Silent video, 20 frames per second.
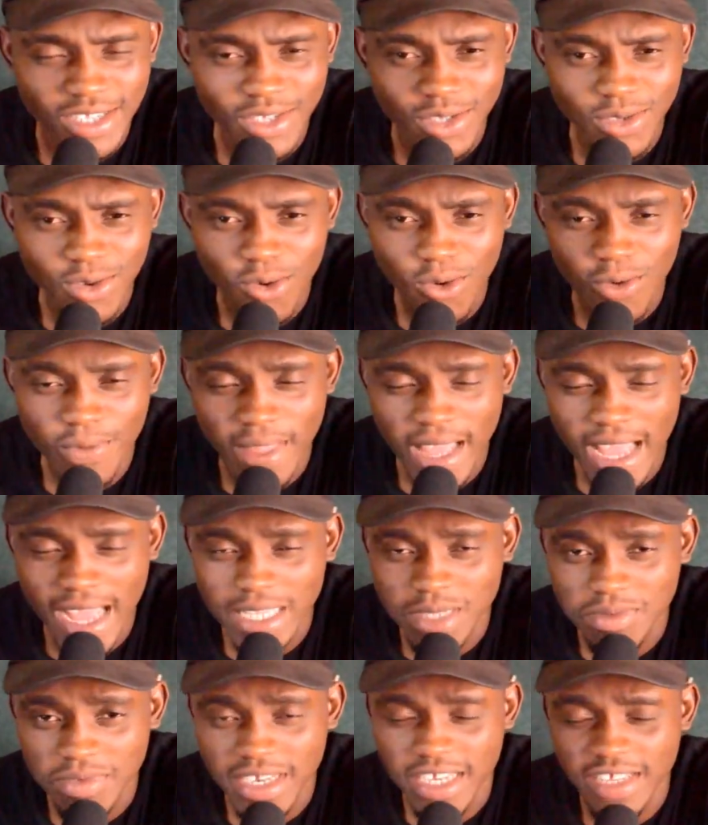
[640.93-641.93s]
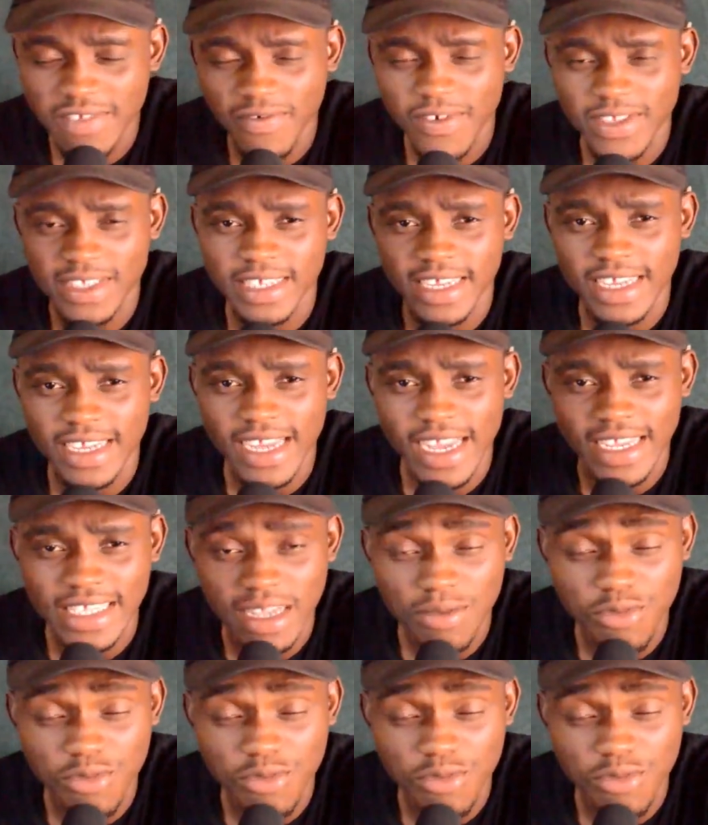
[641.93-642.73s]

So that has been it for today, guys.